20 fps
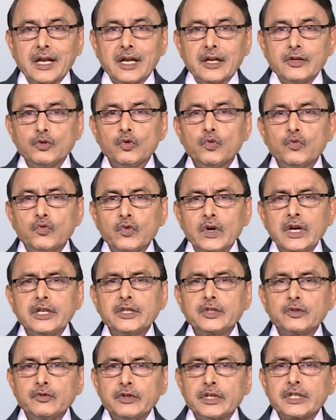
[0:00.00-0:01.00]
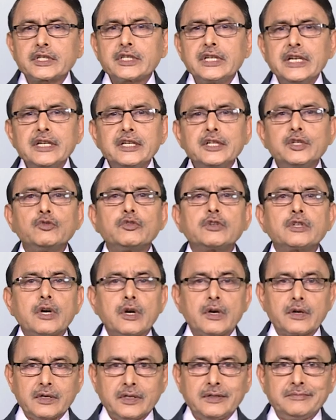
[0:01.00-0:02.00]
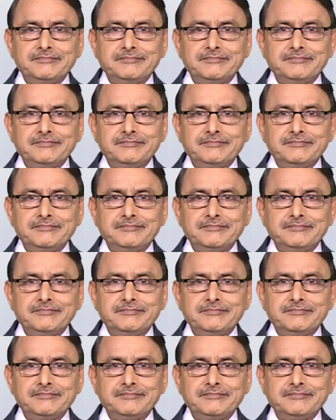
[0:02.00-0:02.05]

You want to extend your talk.